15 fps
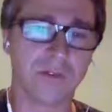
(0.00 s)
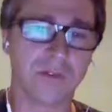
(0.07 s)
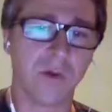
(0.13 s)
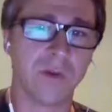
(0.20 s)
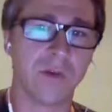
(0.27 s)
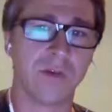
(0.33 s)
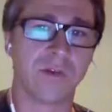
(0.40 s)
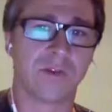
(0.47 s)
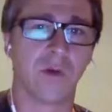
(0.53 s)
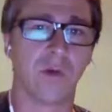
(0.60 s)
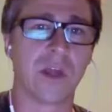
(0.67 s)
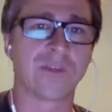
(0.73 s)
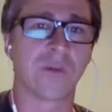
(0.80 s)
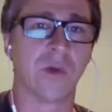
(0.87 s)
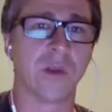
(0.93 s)
so
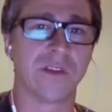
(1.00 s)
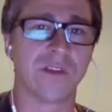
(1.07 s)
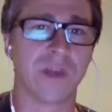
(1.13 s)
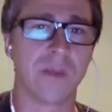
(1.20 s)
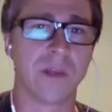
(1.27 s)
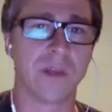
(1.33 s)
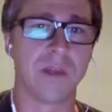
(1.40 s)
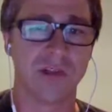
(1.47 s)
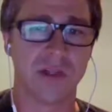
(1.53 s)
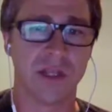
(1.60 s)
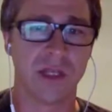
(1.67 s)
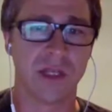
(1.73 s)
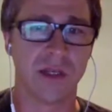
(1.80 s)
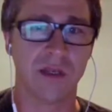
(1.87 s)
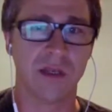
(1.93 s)
Russell, one of the things I
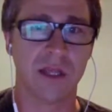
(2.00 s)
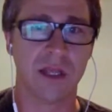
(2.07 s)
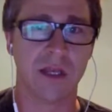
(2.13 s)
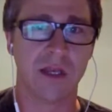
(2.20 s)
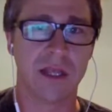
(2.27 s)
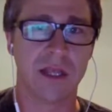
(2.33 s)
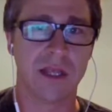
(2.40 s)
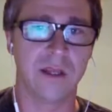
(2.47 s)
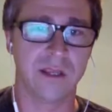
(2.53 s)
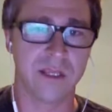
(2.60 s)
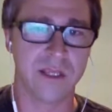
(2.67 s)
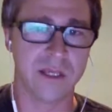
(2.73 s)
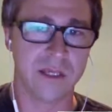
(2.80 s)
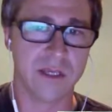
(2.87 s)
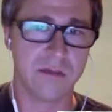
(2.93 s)
mentioned in
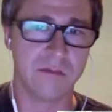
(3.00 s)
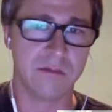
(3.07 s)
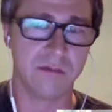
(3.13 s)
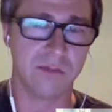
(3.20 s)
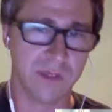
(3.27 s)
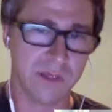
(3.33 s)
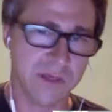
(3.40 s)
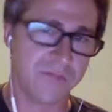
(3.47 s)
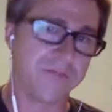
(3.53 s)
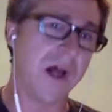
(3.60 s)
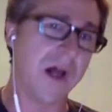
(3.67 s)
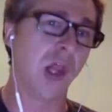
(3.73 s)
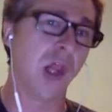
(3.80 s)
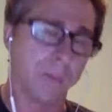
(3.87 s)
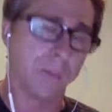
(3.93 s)
the
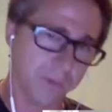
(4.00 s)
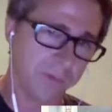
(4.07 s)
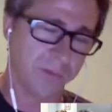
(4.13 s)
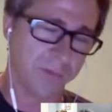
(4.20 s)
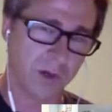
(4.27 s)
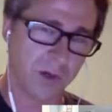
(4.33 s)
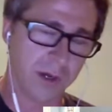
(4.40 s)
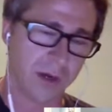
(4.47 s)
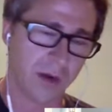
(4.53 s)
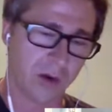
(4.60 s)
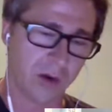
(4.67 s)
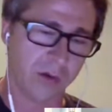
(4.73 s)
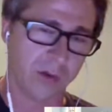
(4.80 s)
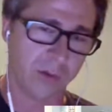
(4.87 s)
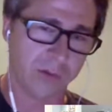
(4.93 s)
follow-up
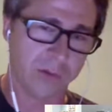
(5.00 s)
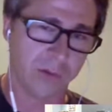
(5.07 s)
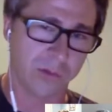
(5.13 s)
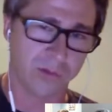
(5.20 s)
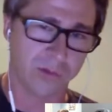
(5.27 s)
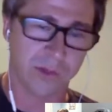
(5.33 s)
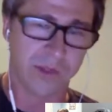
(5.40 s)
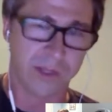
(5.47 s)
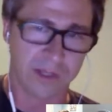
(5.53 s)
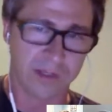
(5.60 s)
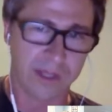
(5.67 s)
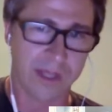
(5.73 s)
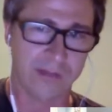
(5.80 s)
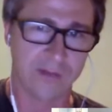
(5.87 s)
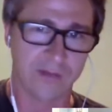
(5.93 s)
article that was posted by, again,
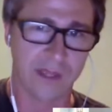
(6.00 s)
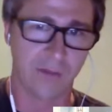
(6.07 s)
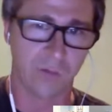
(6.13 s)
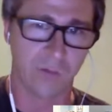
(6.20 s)
that